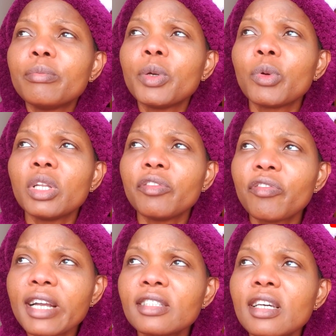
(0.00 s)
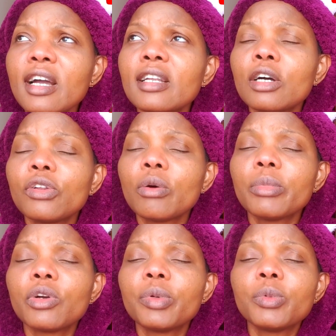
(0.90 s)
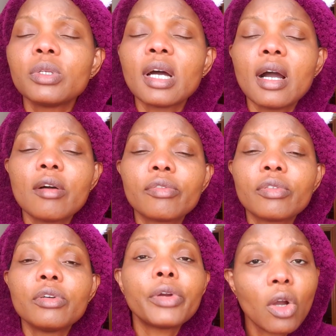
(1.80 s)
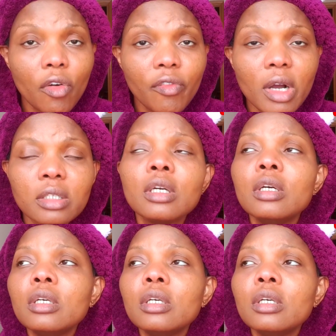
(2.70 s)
people infected, and number of people that have recovered.